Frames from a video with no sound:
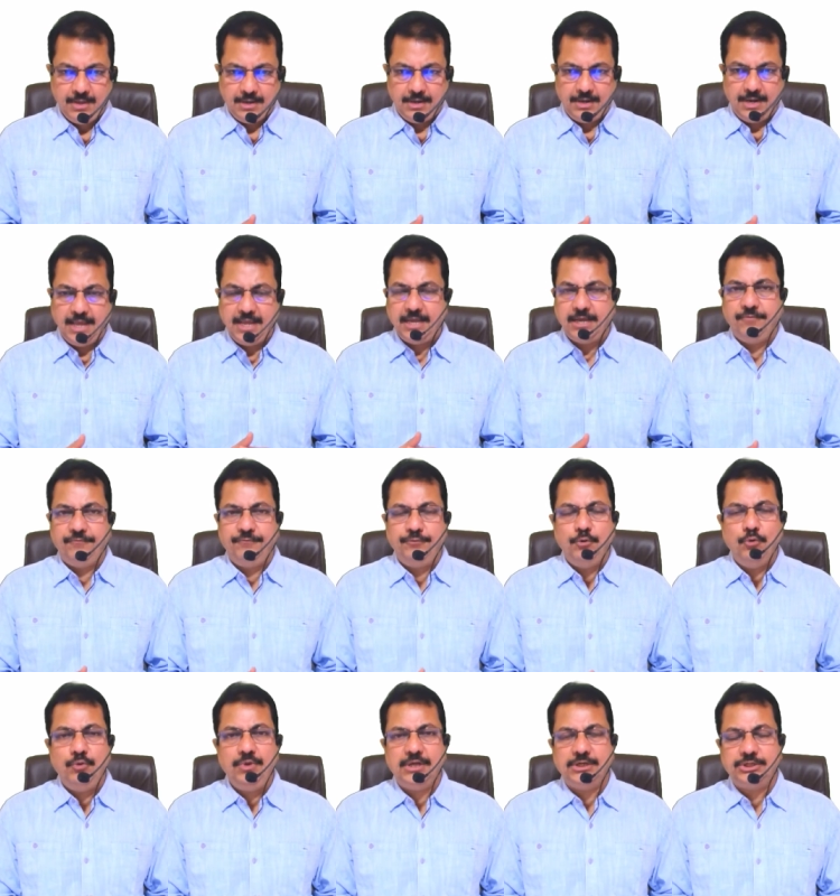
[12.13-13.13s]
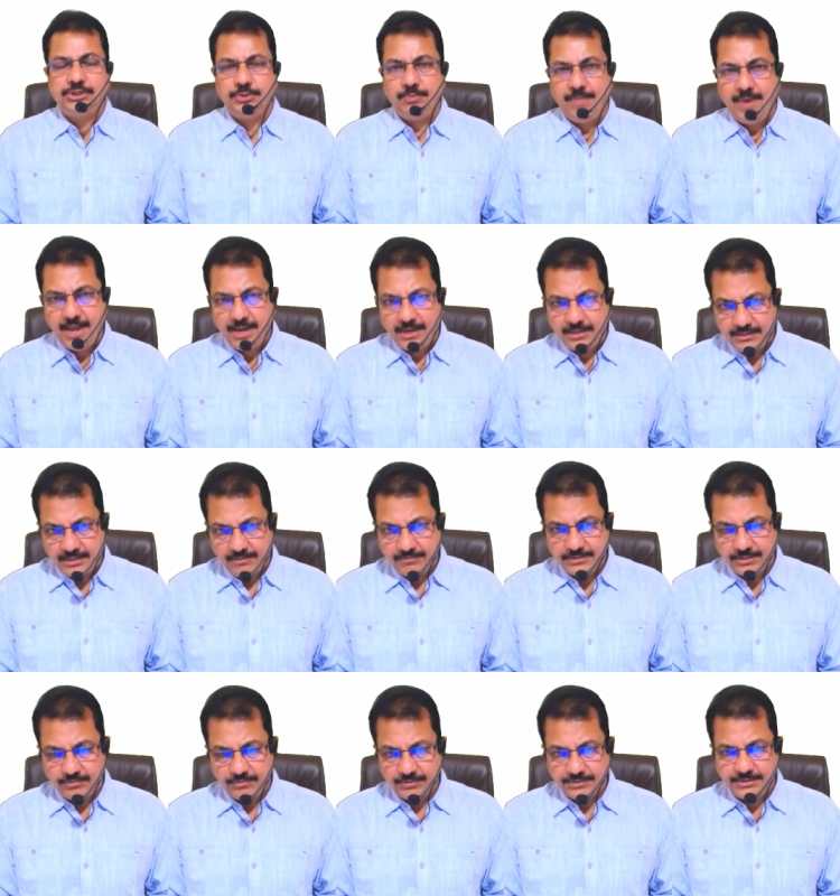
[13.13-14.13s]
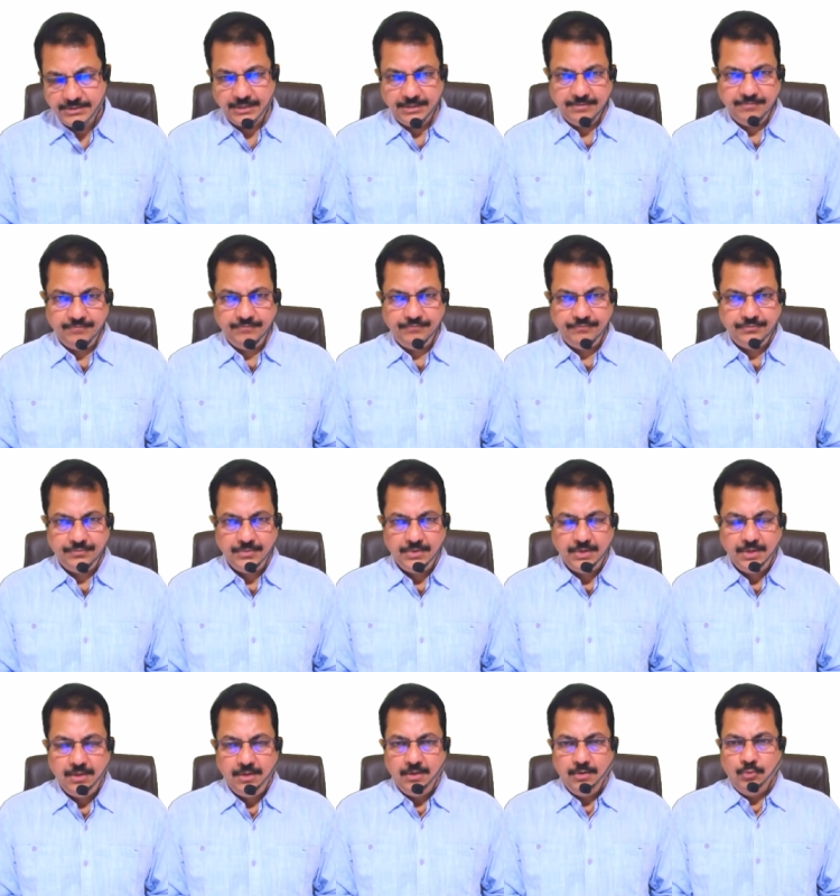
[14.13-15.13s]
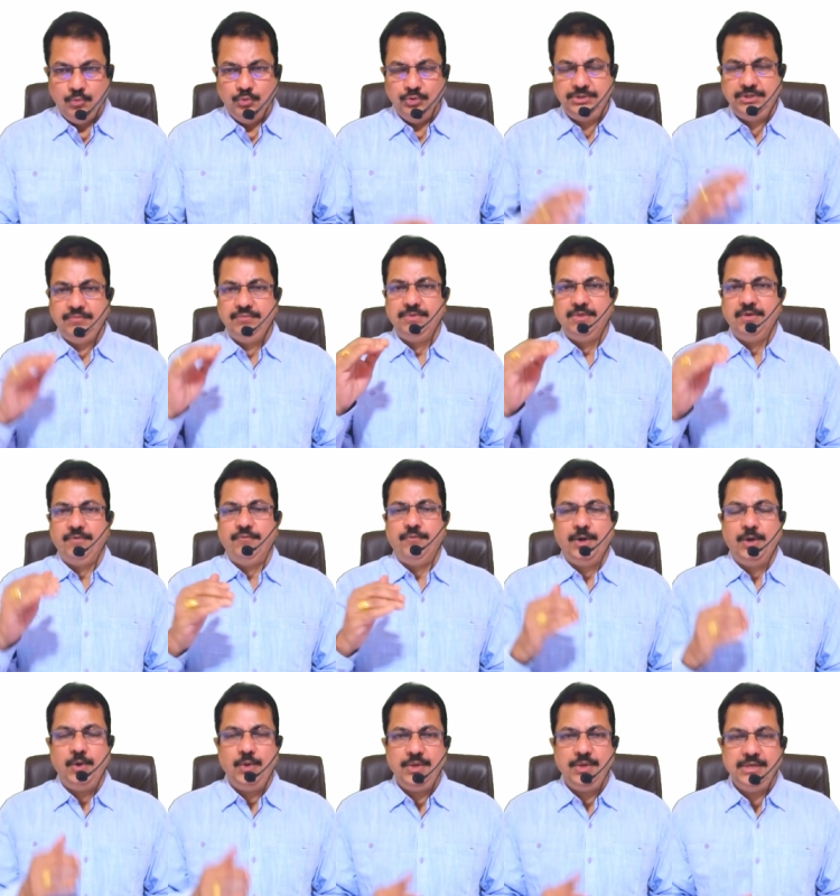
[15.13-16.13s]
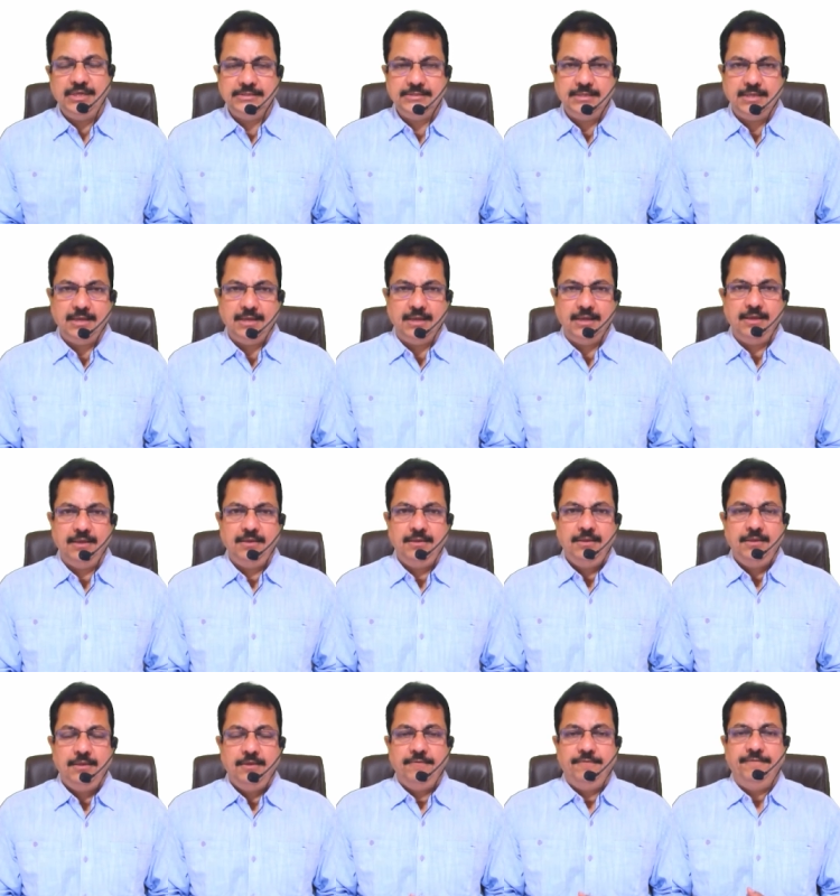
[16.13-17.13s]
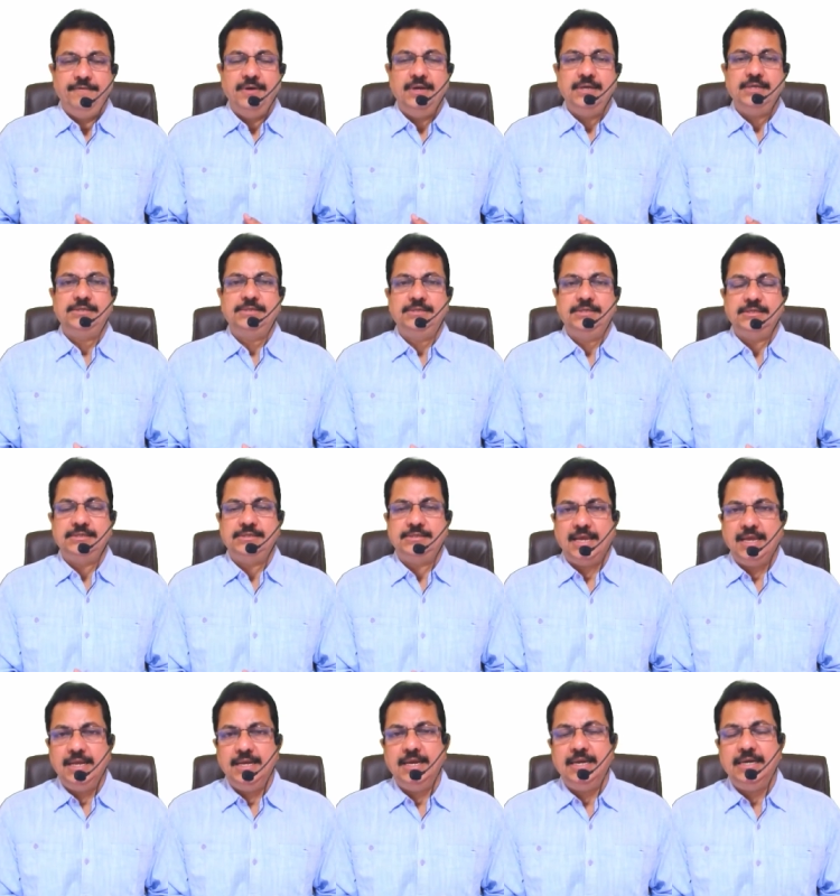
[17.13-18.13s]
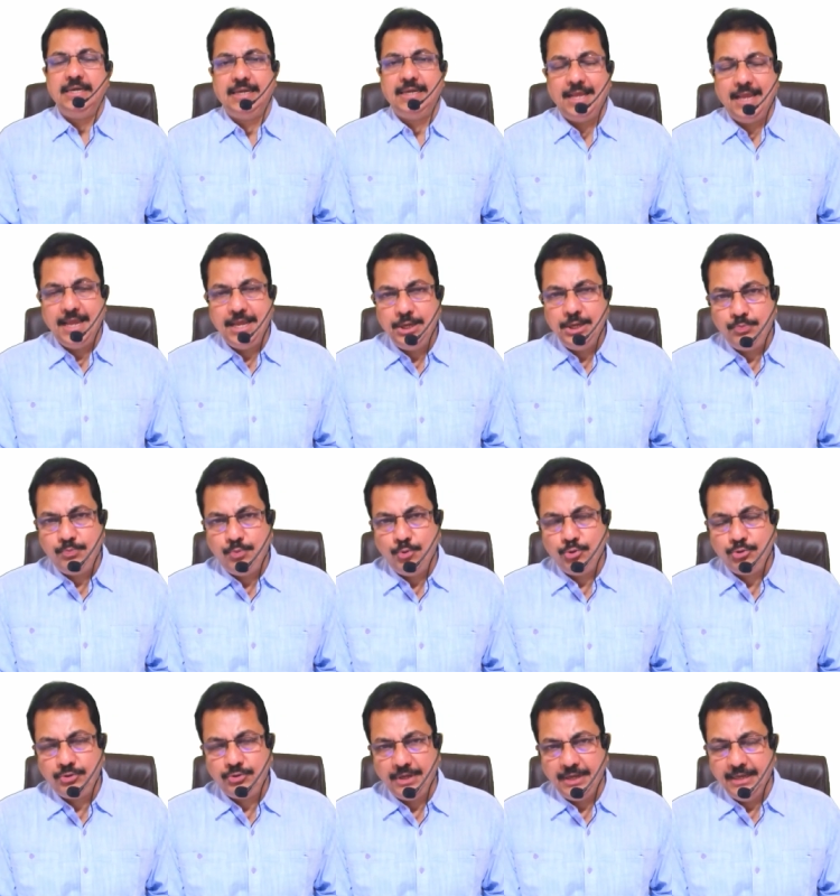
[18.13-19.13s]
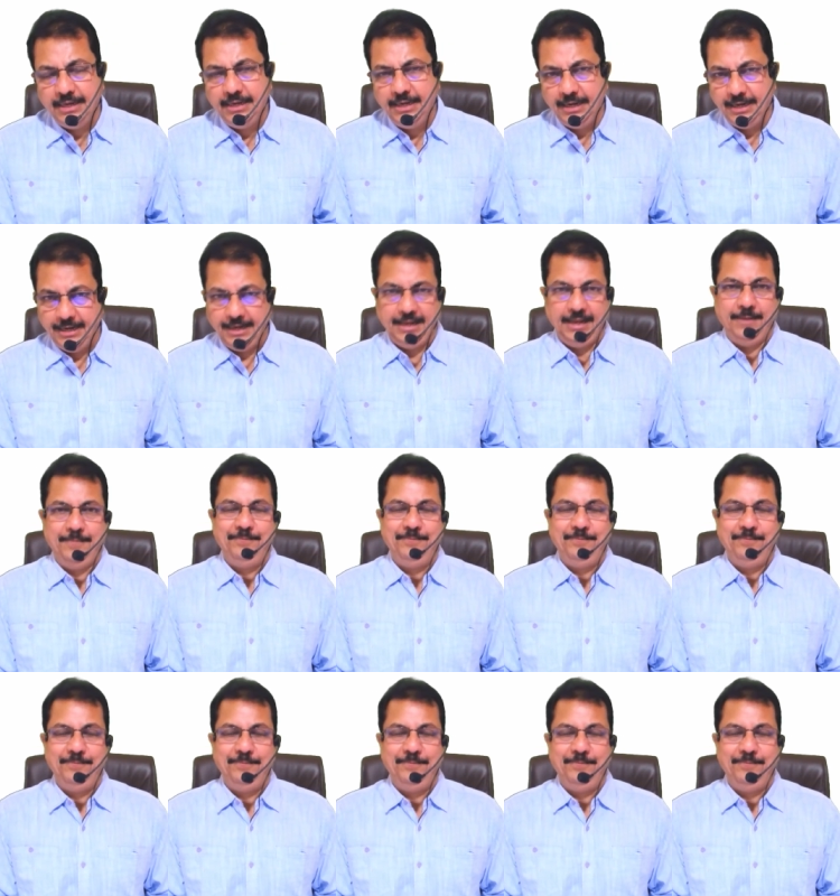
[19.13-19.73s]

like a few years back there was a question which of the following is the first silent airport in india